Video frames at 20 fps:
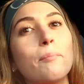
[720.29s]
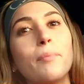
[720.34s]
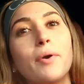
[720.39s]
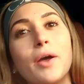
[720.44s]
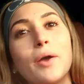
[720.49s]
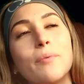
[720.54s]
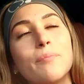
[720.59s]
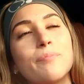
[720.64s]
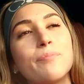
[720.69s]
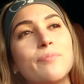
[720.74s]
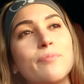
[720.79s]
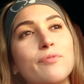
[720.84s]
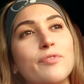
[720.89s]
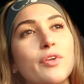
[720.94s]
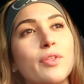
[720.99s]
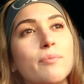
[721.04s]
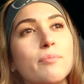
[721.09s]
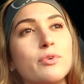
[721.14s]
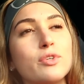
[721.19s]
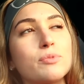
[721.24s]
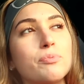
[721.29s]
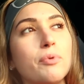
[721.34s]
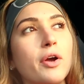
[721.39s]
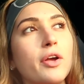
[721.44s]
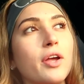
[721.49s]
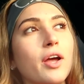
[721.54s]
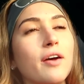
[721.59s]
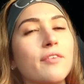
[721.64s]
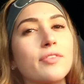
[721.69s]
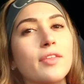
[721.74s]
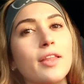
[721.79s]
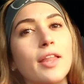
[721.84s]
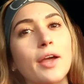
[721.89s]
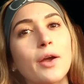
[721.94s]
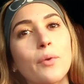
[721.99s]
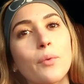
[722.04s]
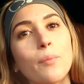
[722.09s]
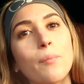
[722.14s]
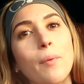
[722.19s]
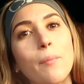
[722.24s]
but for the most part you have to
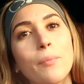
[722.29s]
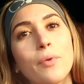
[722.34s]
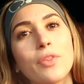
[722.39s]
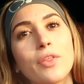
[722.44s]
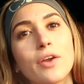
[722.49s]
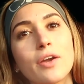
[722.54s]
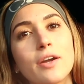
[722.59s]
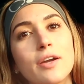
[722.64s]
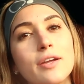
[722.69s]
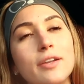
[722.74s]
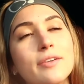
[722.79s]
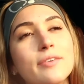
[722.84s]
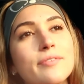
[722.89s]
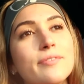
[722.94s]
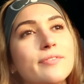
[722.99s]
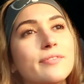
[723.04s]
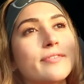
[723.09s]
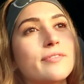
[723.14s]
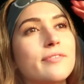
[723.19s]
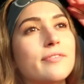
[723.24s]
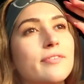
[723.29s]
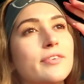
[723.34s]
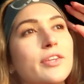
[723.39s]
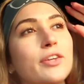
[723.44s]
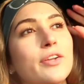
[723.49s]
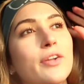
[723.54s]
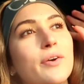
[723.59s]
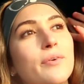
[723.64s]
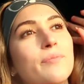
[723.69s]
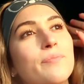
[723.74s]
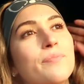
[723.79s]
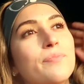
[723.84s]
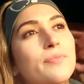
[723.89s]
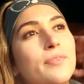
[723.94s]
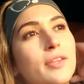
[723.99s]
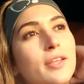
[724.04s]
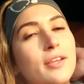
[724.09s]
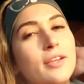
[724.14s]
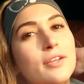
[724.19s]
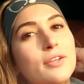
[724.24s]
like remember the good, you know?
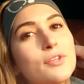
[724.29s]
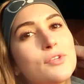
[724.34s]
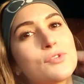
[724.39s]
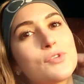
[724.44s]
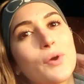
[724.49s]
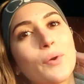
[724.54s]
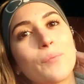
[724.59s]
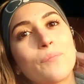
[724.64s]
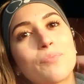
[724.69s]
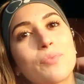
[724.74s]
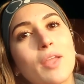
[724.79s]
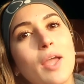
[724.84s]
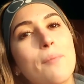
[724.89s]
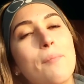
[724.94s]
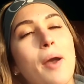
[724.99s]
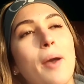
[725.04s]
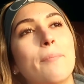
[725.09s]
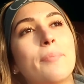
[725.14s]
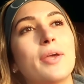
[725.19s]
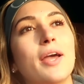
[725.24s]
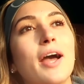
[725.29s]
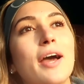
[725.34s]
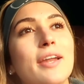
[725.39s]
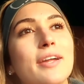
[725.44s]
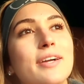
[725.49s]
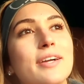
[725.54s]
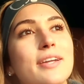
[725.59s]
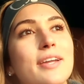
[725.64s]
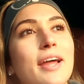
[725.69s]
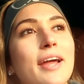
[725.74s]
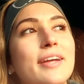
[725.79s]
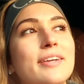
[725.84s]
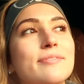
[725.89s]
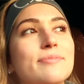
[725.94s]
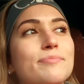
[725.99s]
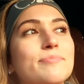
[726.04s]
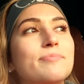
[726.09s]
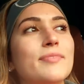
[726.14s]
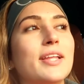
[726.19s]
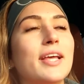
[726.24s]
So I'm happy I had a good night.
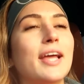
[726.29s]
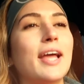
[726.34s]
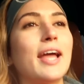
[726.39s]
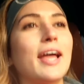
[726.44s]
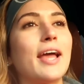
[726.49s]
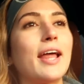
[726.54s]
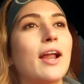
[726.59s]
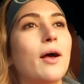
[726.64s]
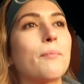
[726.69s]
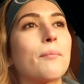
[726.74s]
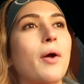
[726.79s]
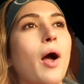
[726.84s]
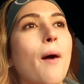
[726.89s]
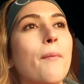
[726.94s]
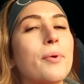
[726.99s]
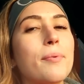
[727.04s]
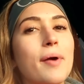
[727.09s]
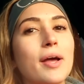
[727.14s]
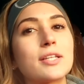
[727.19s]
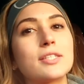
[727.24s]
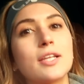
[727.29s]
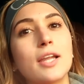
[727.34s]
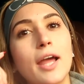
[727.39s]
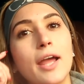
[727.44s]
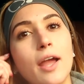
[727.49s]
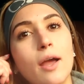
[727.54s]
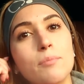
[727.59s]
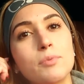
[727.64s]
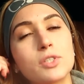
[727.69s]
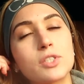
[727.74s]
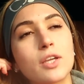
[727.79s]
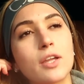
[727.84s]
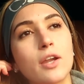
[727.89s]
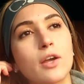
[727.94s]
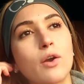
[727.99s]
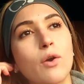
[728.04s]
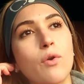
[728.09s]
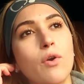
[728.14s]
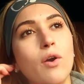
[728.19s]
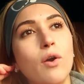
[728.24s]
And I'm, I'll be back tonight. I'm just
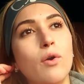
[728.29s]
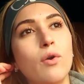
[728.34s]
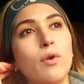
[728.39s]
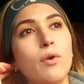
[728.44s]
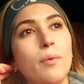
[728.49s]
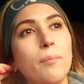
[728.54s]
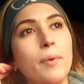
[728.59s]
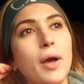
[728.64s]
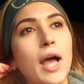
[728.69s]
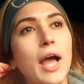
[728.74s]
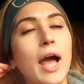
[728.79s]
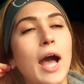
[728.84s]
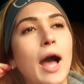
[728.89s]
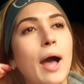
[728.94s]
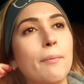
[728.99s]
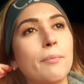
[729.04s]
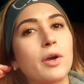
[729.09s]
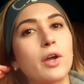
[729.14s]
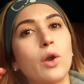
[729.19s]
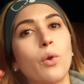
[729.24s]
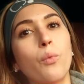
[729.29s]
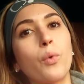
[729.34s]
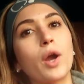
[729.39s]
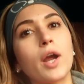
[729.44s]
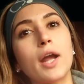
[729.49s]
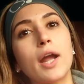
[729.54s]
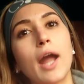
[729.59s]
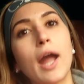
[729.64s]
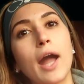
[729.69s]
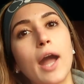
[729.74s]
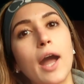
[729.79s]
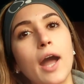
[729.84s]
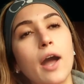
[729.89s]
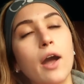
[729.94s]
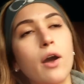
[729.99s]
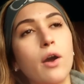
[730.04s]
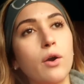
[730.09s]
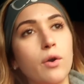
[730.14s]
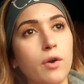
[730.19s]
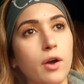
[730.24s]
gonna go home. I'm gonna work
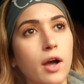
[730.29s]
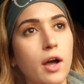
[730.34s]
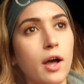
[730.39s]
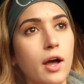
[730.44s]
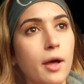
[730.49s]
out.